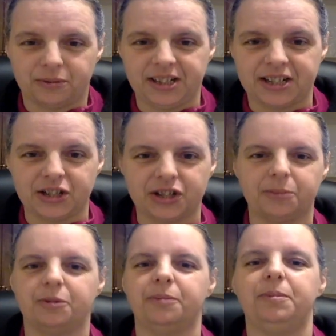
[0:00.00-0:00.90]

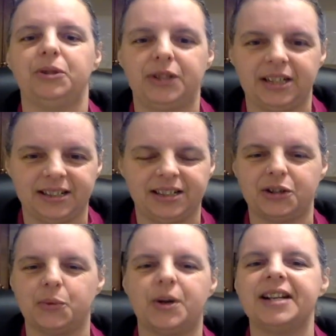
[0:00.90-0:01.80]
relationship with beauty.
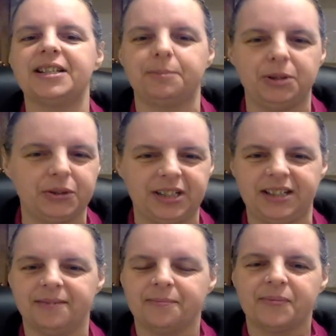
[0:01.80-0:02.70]
You know, what is
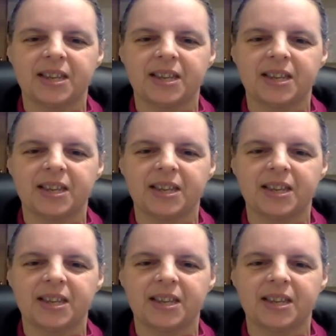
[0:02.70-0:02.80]
beauty?